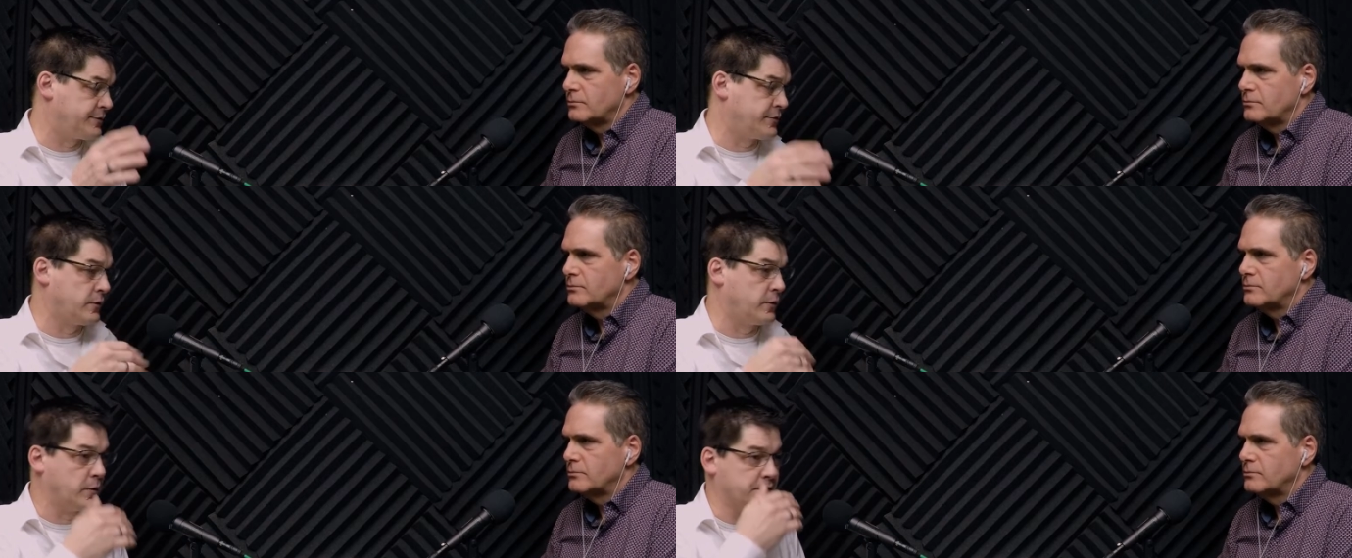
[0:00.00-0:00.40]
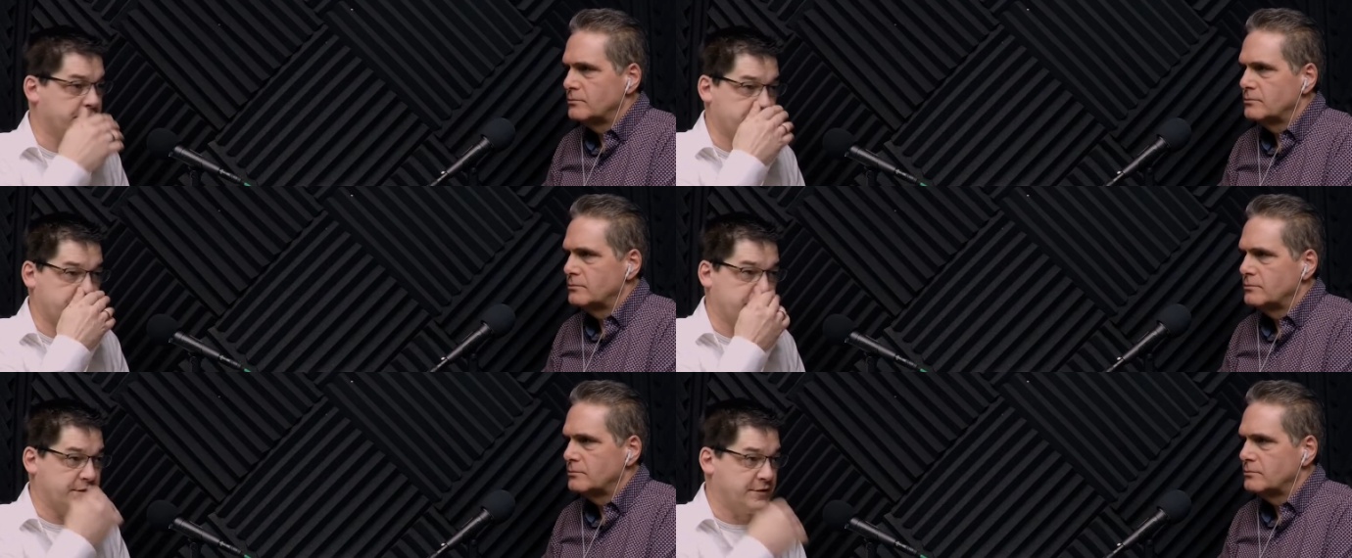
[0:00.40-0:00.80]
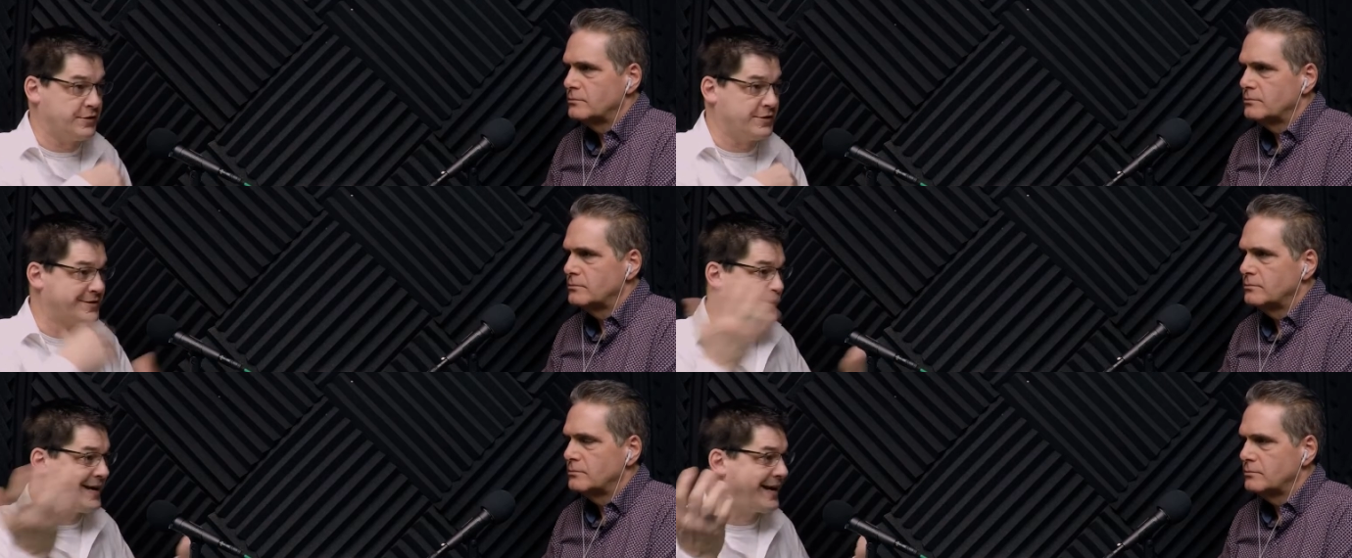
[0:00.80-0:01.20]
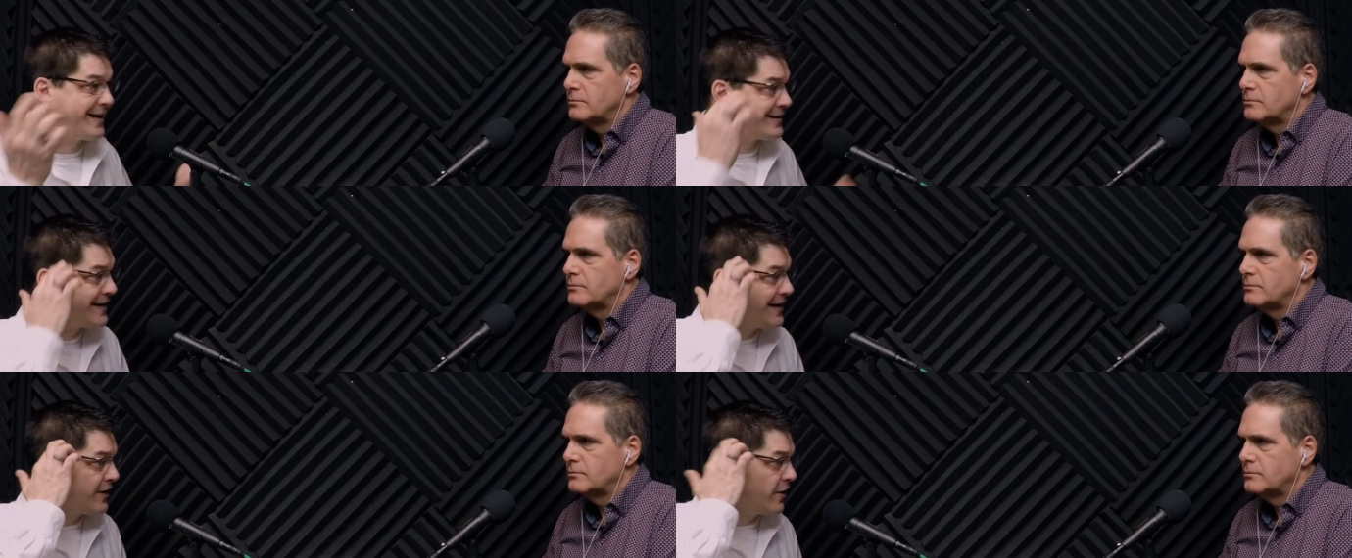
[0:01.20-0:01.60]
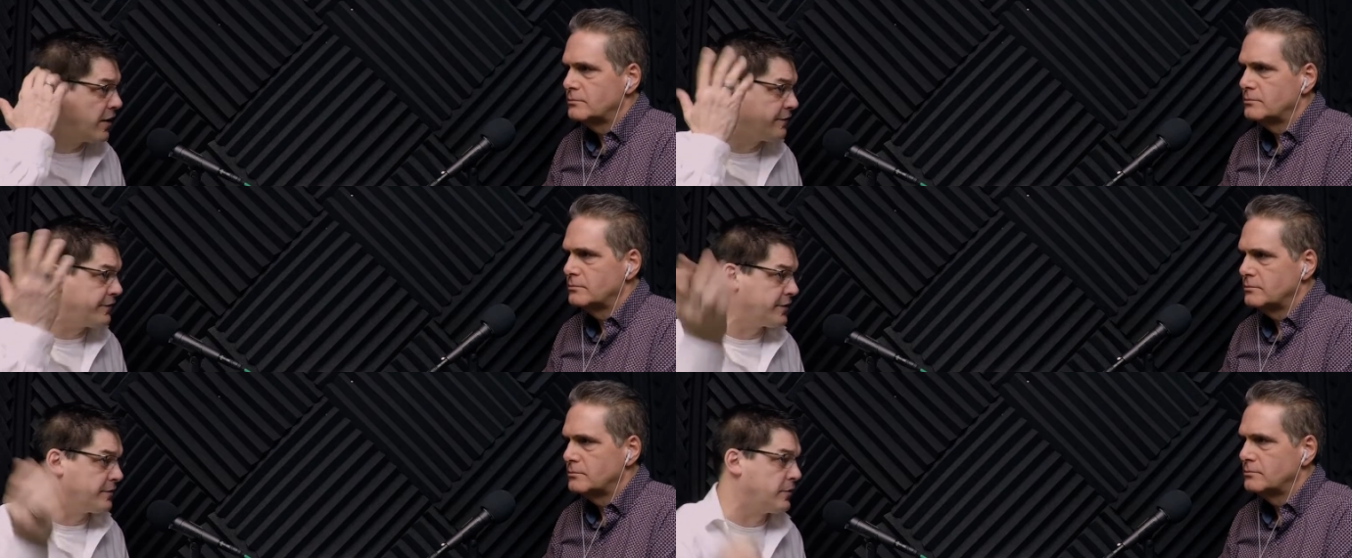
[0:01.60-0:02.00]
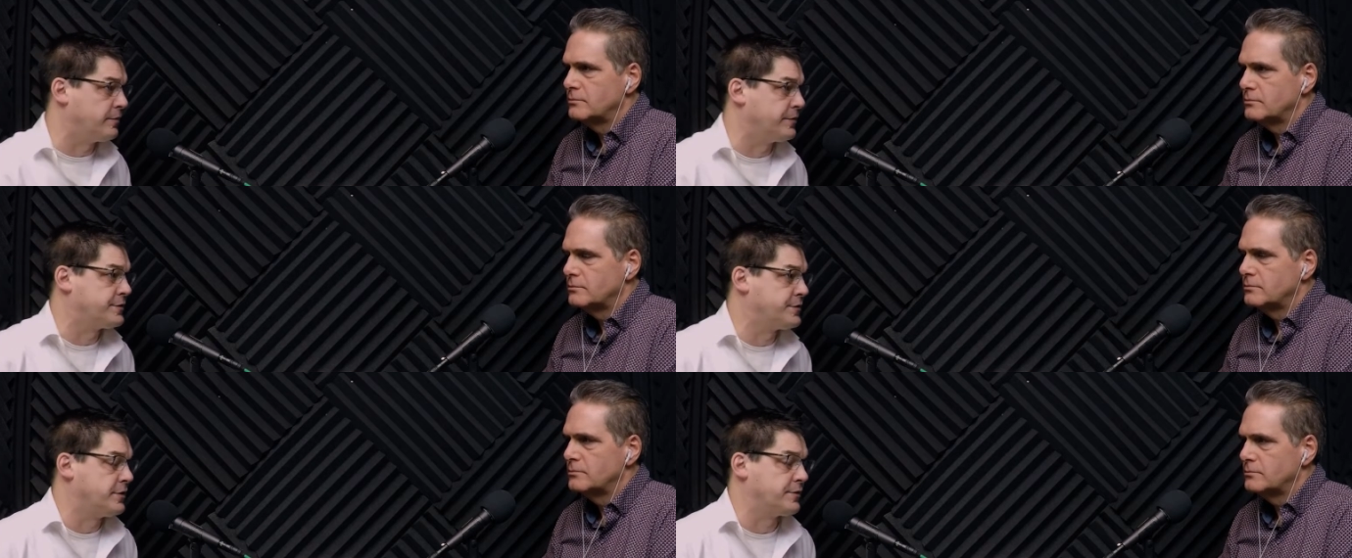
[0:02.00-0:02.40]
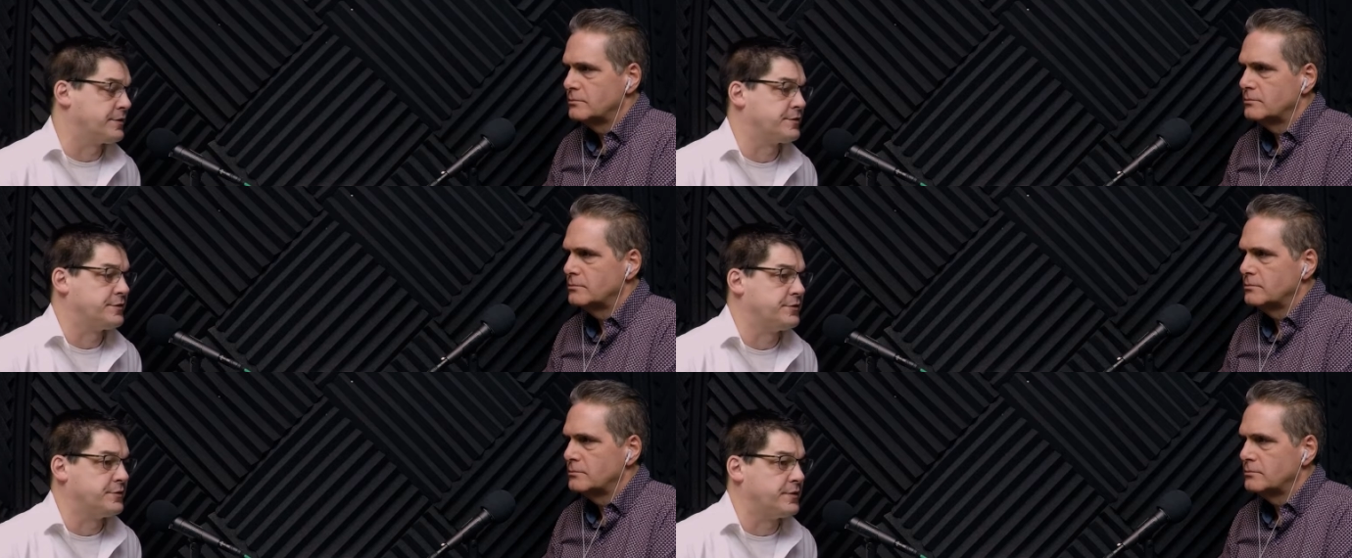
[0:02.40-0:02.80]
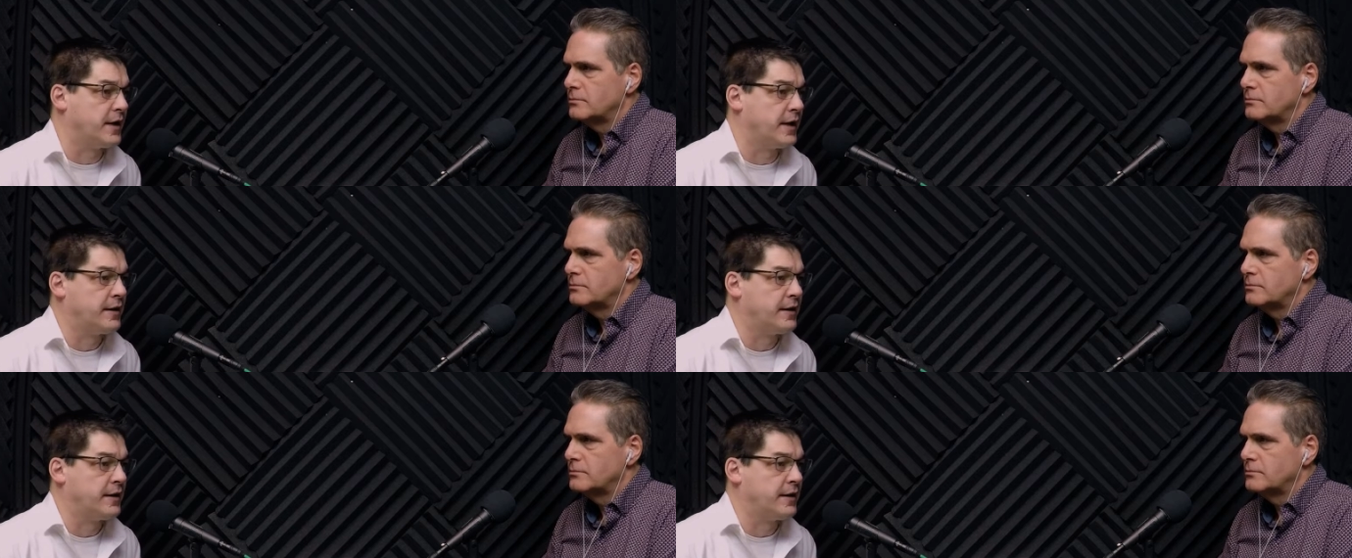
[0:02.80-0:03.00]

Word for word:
Speaker 1: So it's just that you just can't take off at a moment's notice and do that.